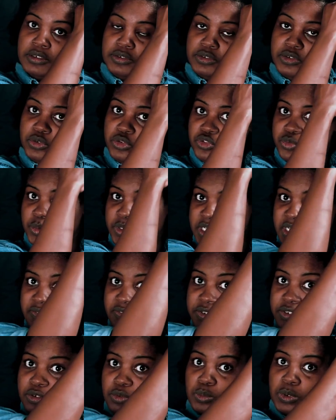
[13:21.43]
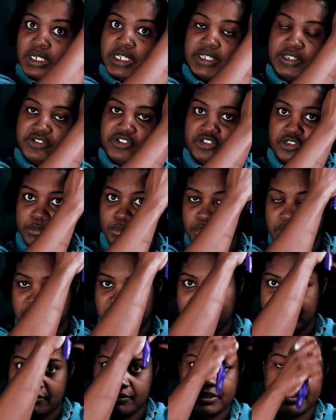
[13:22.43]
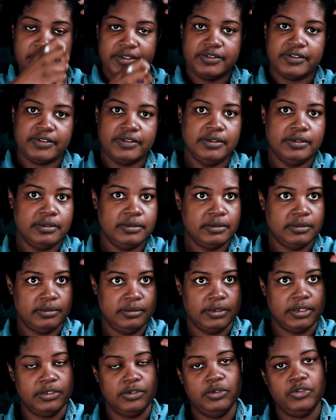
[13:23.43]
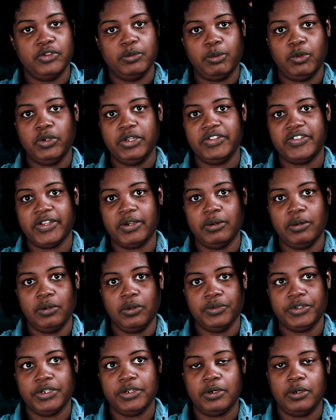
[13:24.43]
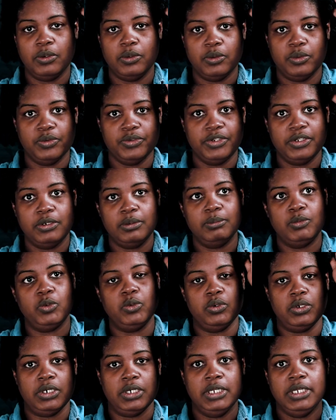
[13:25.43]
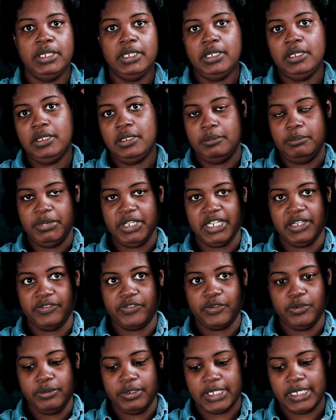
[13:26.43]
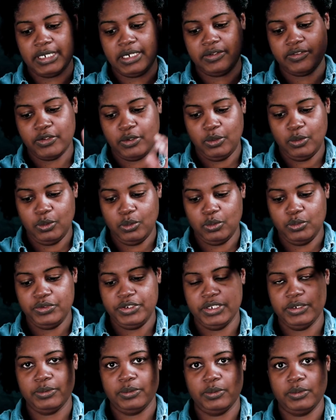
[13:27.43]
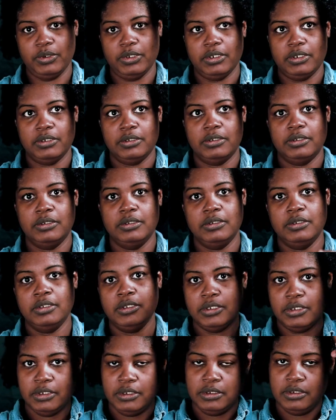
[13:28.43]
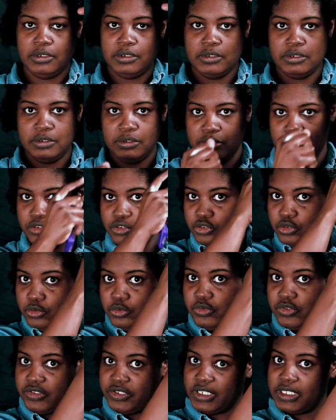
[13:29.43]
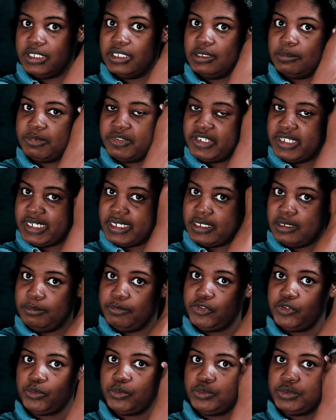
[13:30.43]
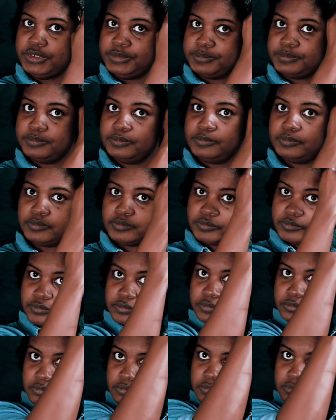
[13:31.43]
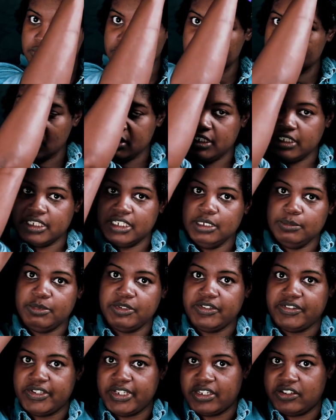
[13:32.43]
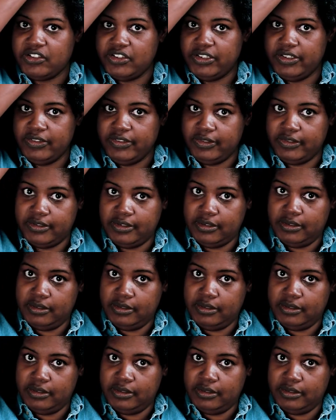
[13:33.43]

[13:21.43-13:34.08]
Use whatever you want. It's your preference. You can use a ponytail holder to hold them, or bantu knotted to hold it, or use the clips like I'm doing to keep your sections